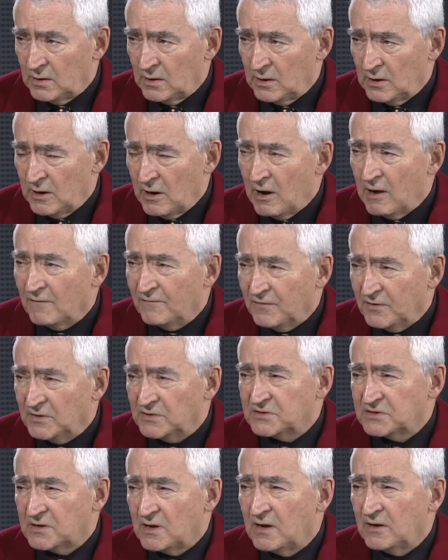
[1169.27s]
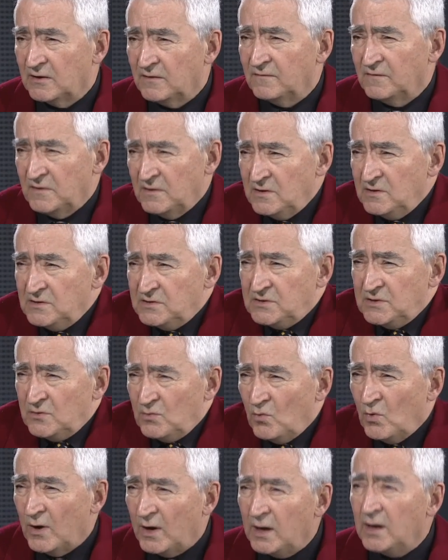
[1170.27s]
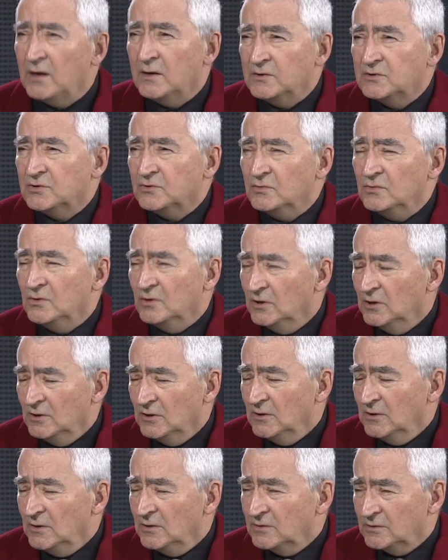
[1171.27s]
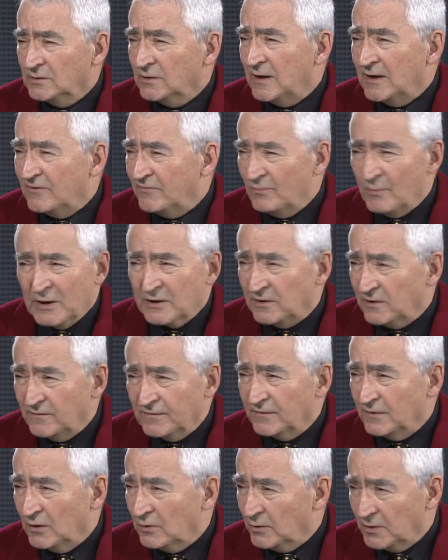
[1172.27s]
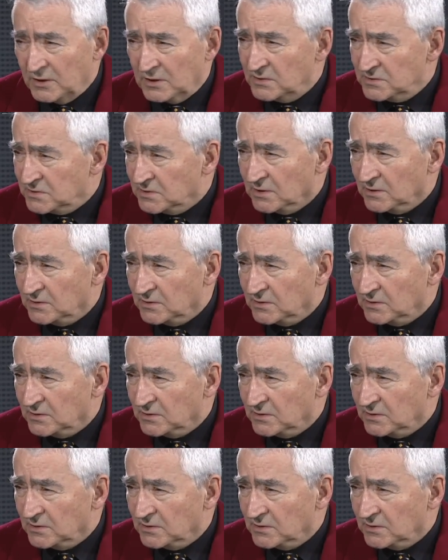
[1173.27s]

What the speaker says: an obvious kind of easy way to have money flowing, isn't